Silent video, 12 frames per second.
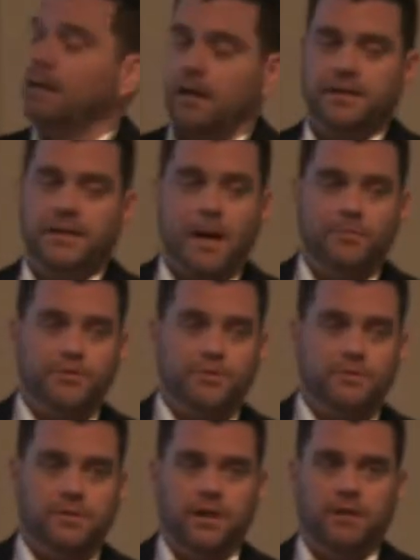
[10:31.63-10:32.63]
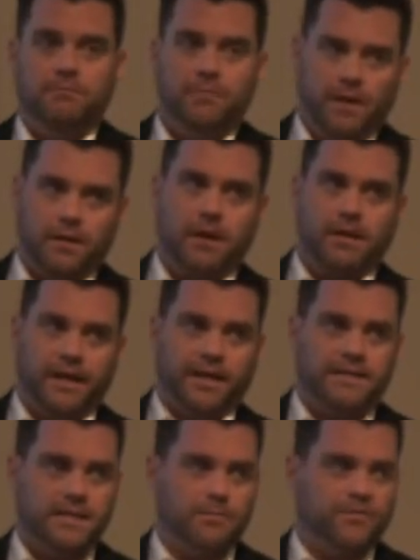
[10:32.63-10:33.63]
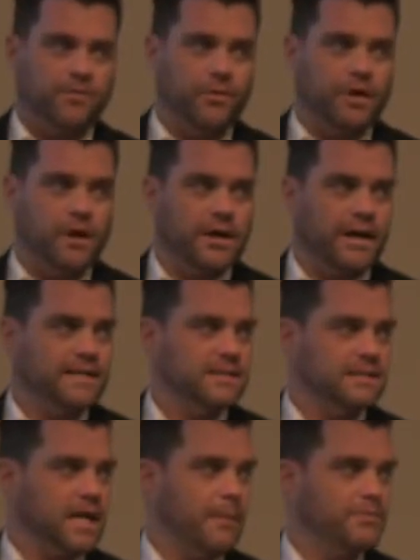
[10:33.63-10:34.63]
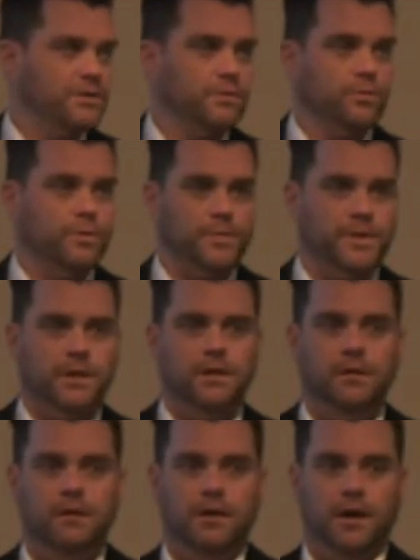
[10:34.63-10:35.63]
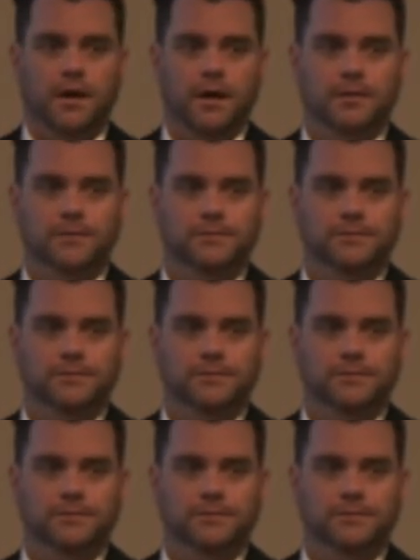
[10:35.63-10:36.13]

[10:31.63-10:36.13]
adoption. And I, like I said before, in our case, adoption would be a